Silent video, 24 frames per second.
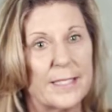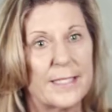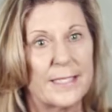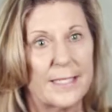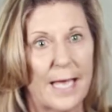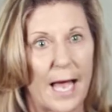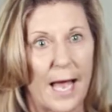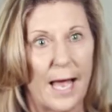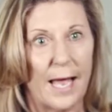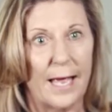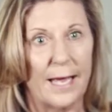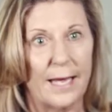
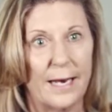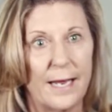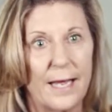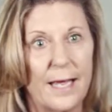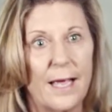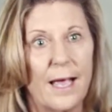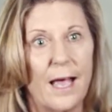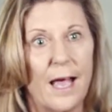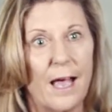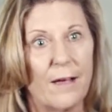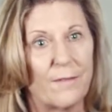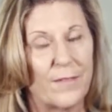inside
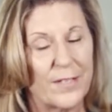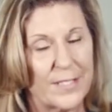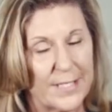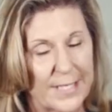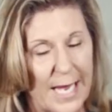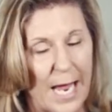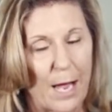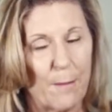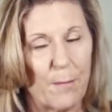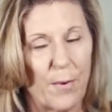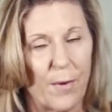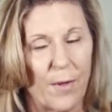of a
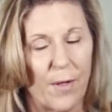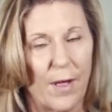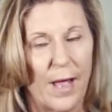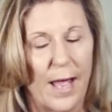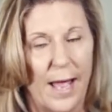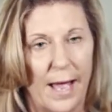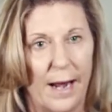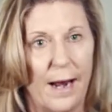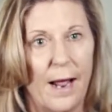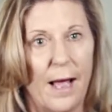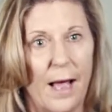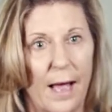sample
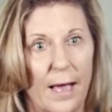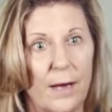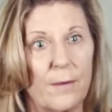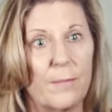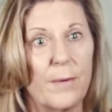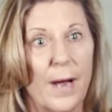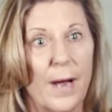at high